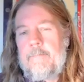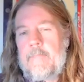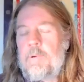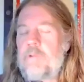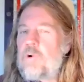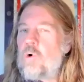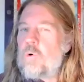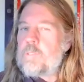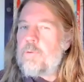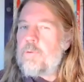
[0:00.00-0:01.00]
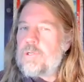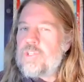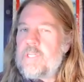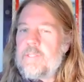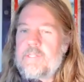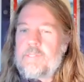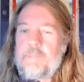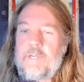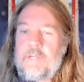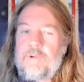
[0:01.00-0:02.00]
But of course, pushing this
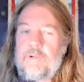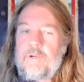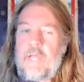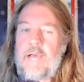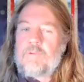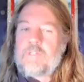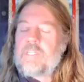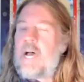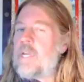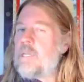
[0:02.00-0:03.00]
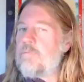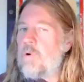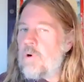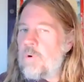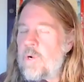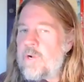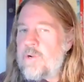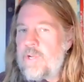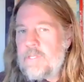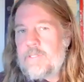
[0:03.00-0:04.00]
material outside of our
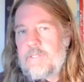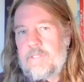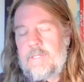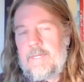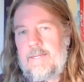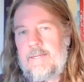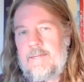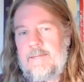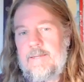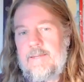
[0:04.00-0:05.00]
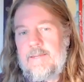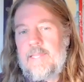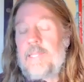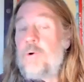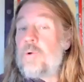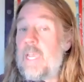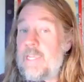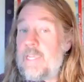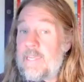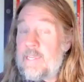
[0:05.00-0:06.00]
awareness and
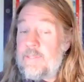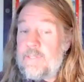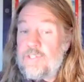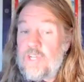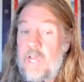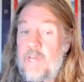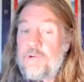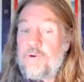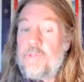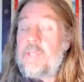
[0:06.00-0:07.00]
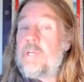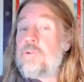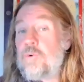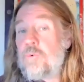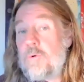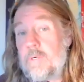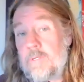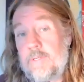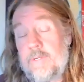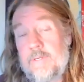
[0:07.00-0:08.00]
locating it in the shadow, in the underworld,